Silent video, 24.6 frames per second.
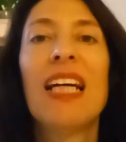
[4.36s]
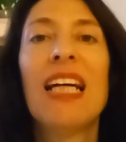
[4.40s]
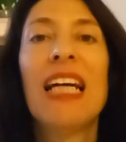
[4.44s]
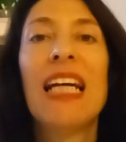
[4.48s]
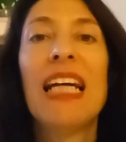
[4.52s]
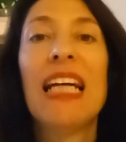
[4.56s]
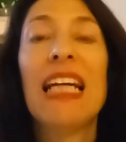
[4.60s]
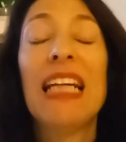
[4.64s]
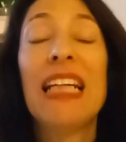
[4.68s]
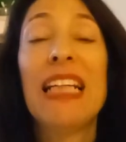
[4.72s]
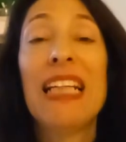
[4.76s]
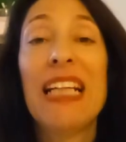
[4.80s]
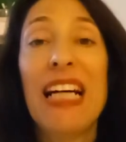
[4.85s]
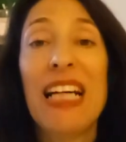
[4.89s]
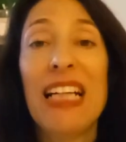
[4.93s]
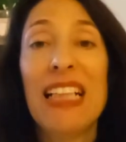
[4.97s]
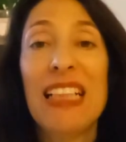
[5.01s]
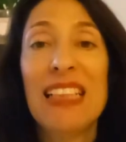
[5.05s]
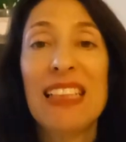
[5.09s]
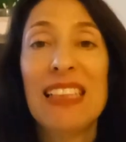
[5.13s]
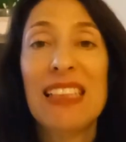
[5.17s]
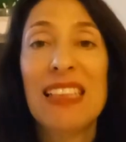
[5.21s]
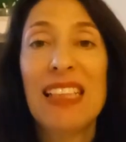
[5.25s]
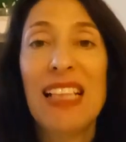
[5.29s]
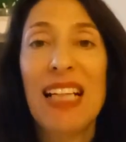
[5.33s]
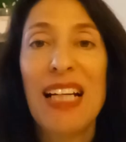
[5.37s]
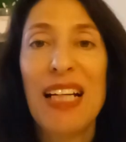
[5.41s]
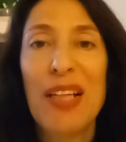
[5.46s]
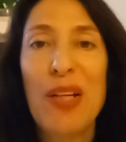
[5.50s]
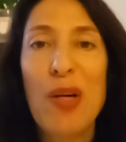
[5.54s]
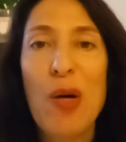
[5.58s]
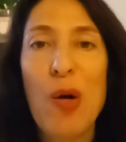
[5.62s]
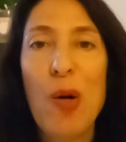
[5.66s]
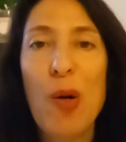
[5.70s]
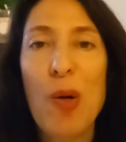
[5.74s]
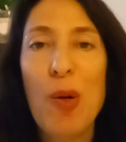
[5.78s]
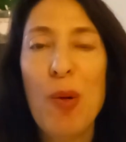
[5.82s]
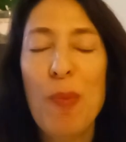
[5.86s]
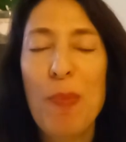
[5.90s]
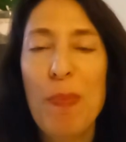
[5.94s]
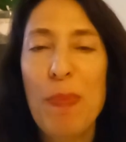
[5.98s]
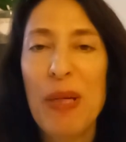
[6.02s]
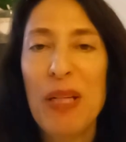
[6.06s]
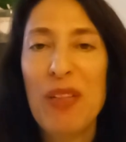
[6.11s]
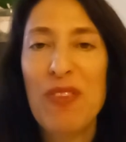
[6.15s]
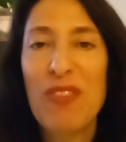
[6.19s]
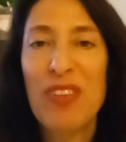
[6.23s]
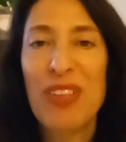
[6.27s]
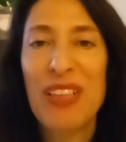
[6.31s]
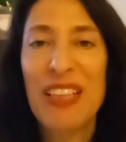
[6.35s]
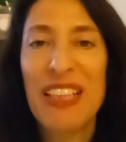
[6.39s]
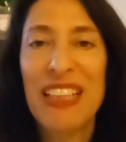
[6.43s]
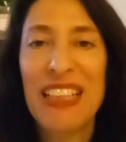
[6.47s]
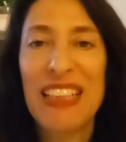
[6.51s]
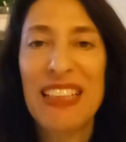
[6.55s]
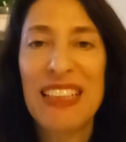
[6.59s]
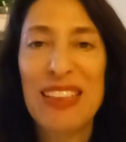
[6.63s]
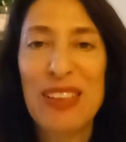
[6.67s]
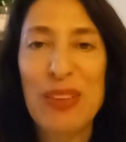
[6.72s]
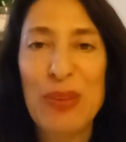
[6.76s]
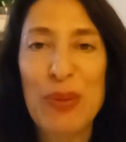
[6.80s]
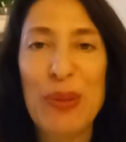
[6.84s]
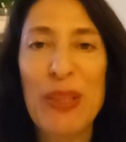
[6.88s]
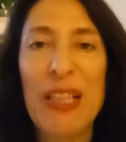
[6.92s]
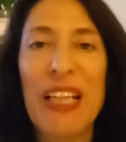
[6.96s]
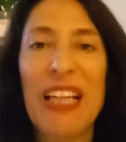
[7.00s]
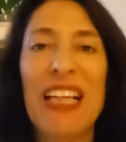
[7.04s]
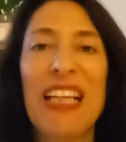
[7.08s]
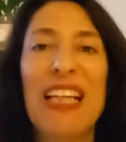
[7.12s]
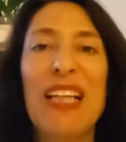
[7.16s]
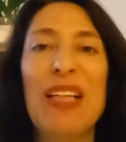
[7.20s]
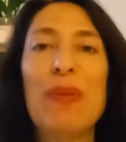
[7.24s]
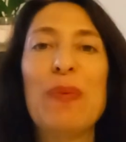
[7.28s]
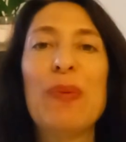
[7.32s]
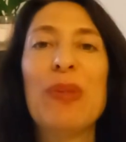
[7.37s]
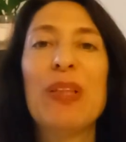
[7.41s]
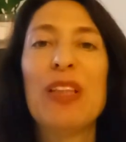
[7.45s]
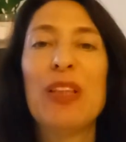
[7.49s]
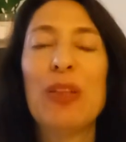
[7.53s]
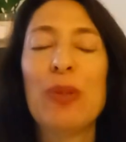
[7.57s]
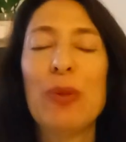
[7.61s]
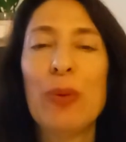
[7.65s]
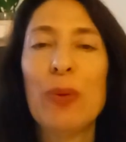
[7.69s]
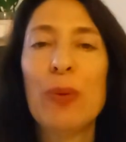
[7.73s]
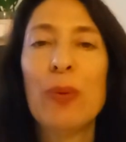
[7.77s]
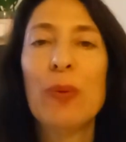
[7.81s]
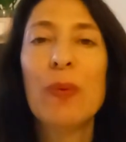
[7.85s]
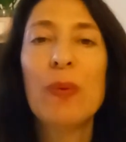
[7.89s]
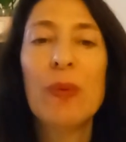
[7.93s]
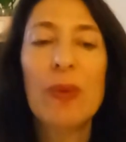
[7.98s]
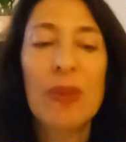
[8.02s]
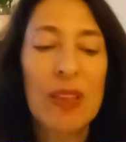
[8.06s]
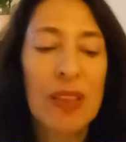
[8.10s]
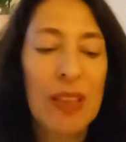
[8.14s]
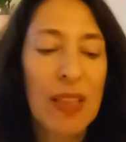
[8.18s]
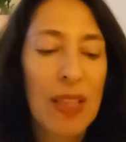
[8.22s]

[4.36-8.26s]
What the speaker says: Hey guys, I hope everything is okay with you.